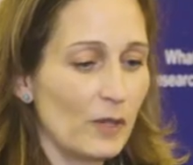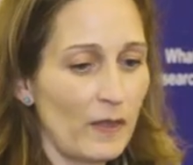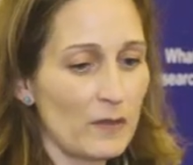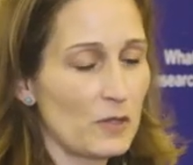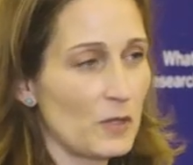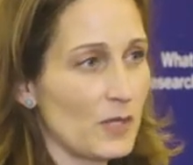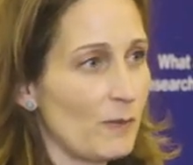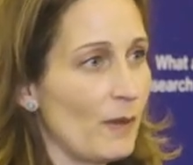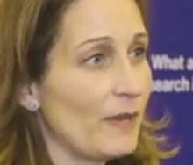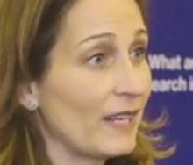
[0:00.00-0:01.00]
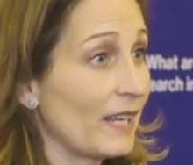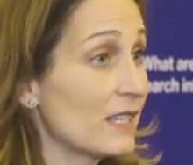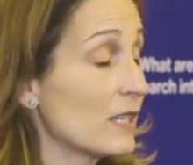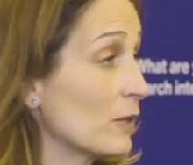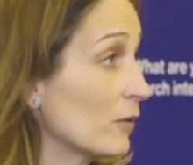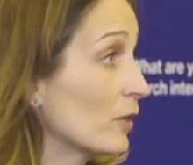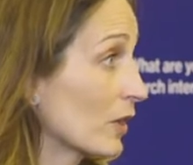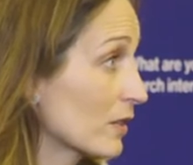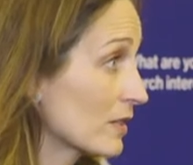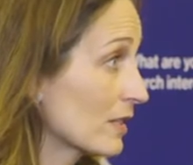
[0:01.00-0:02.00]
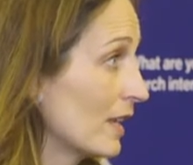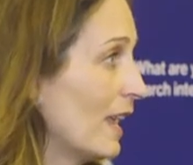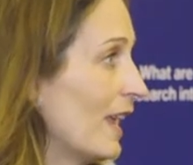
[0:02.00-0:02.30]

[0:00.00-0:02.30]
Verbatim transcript: One of those students may be an I C U nurse,